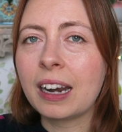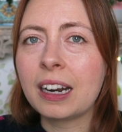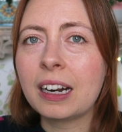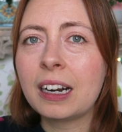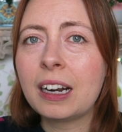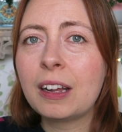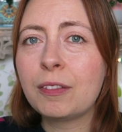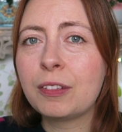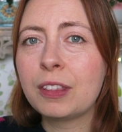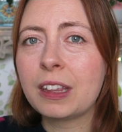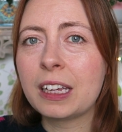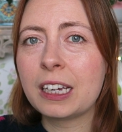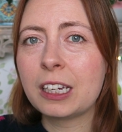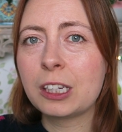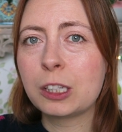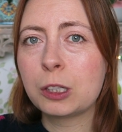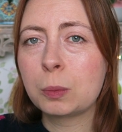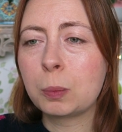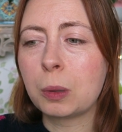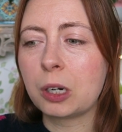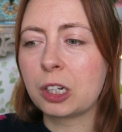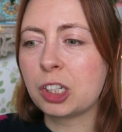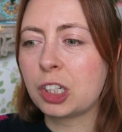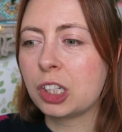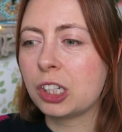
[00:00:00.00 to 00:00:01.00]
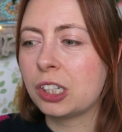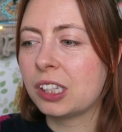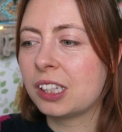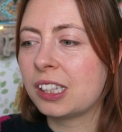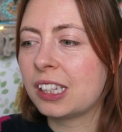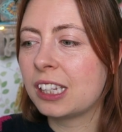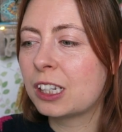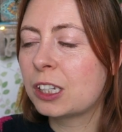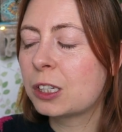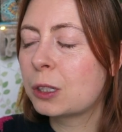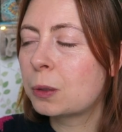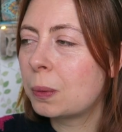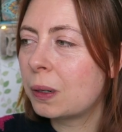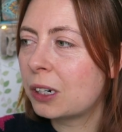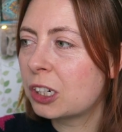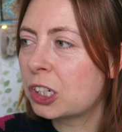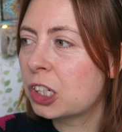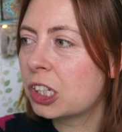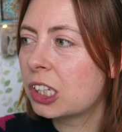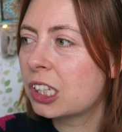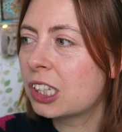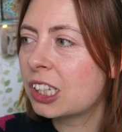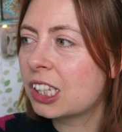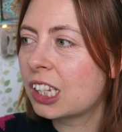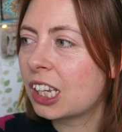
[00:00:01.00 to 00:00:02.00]
and I love the expressions. The
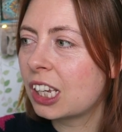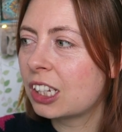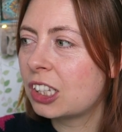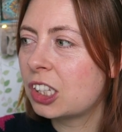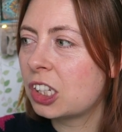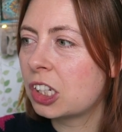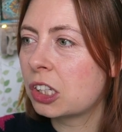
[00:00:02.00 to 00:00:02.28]
expressions are